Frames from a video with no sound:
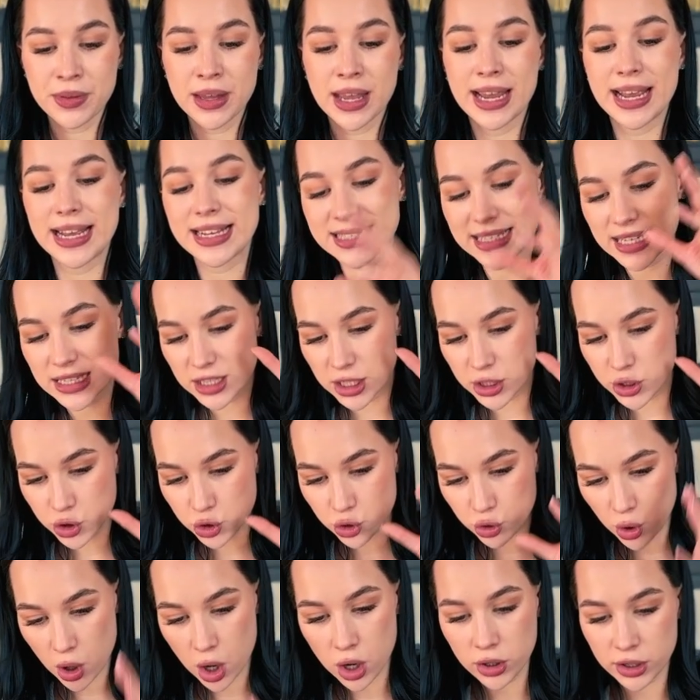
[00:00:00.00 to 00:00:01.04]
is the
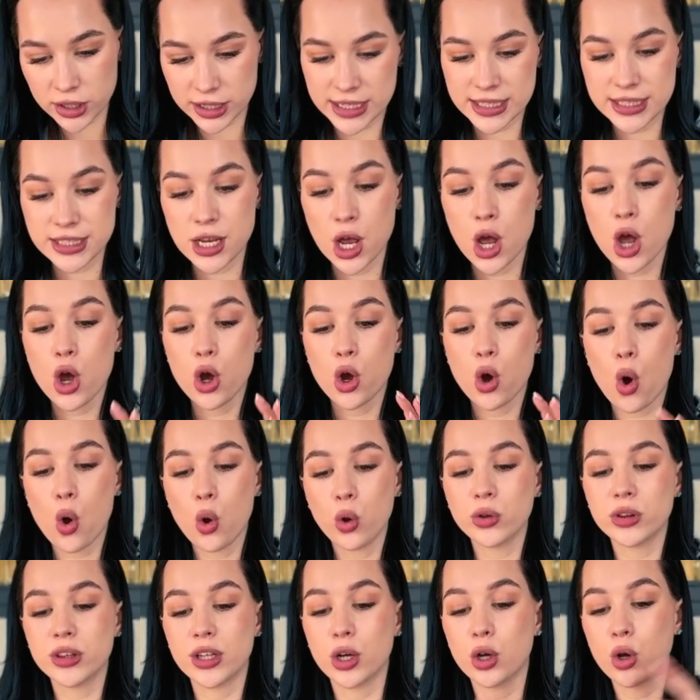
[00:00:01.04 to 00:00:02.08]
strongest,
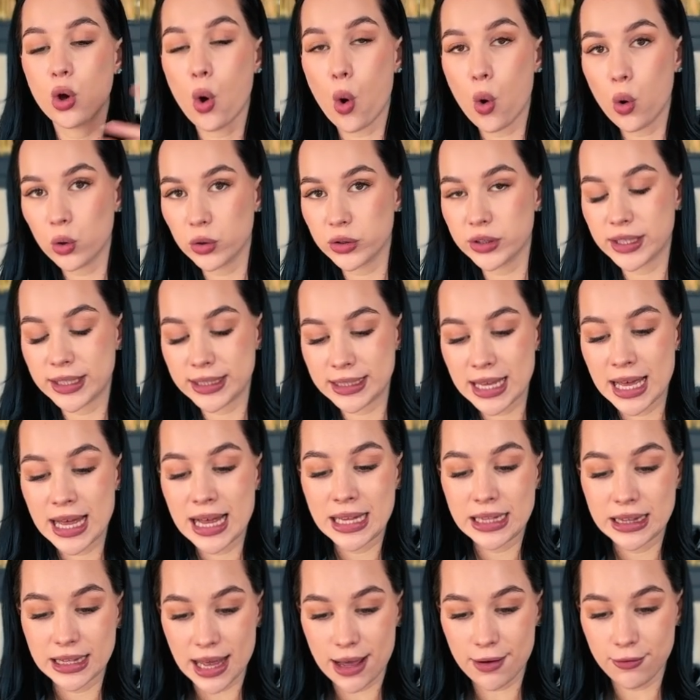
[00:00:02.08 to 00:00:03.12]
called the golden
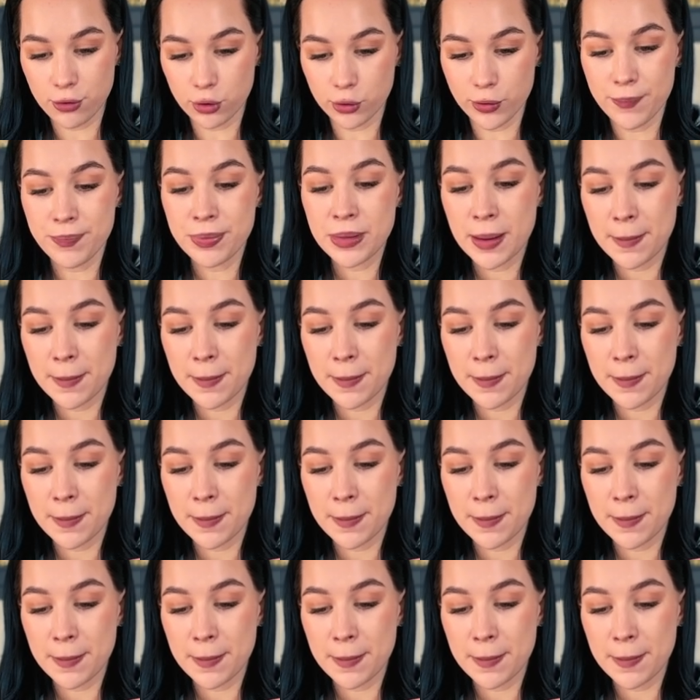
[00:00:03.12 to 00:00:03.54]
level,